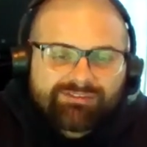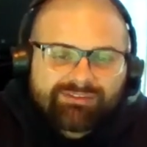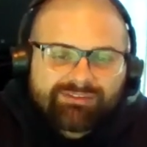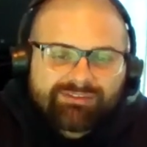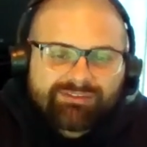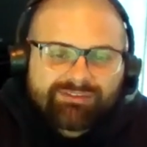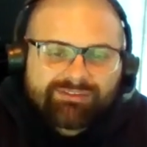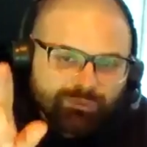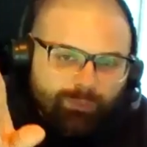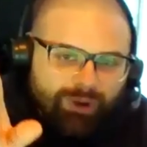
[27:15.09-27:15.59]
So
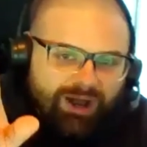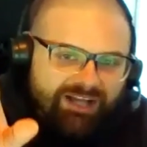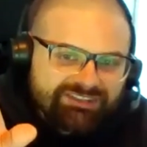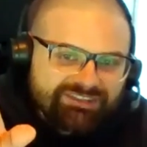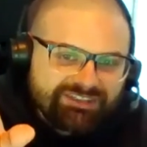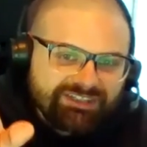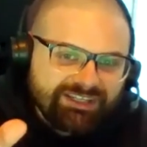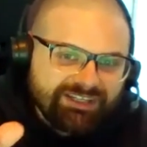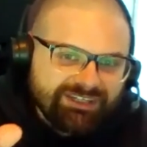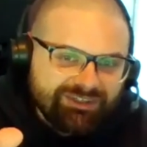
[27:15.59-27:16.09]
if you're
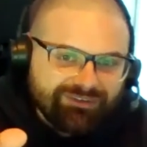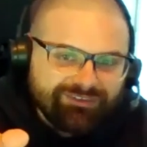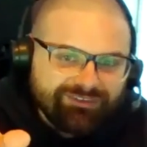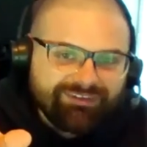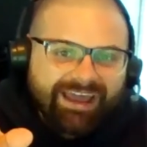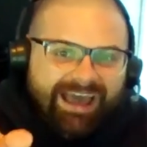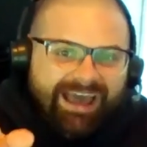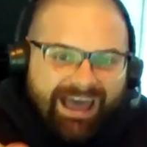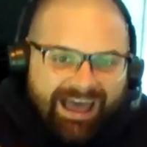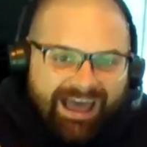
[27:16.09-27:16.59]
watching it and you're
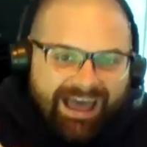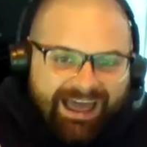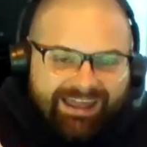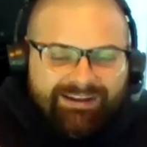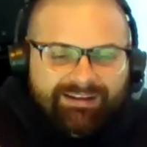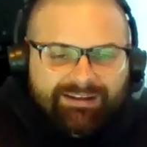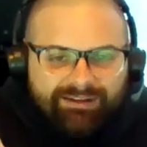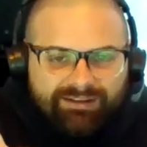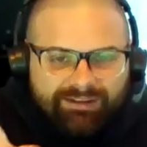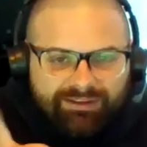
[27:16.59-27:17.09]
not
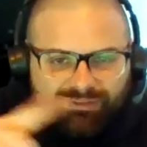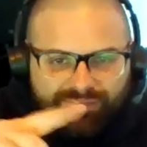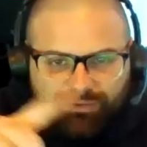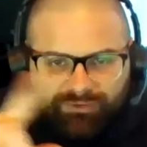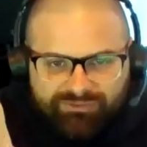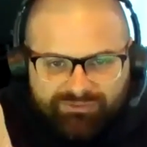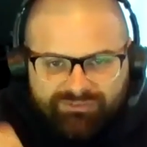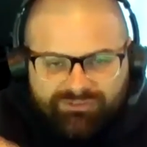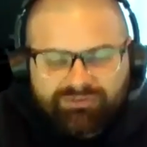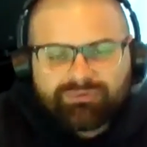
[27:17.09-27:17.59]

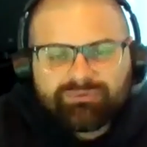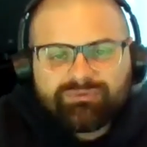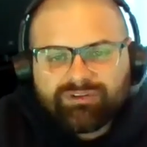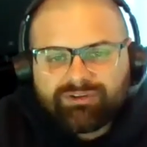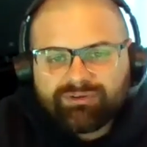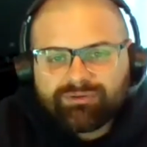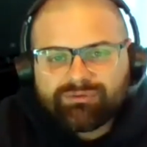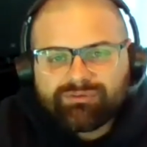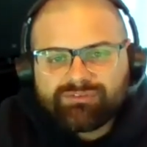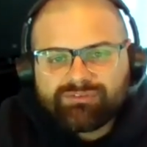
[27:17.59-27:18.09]
those two
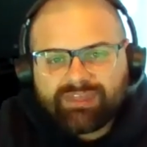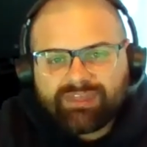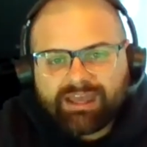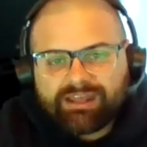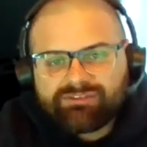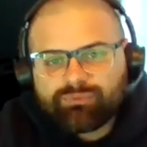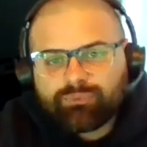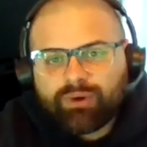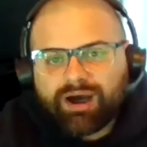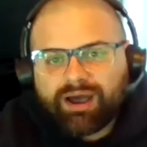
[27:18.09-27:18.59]
dudes,
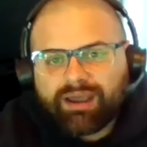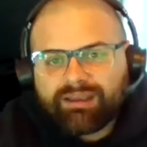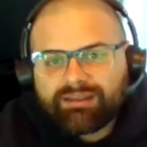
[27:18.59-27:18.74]
that's why.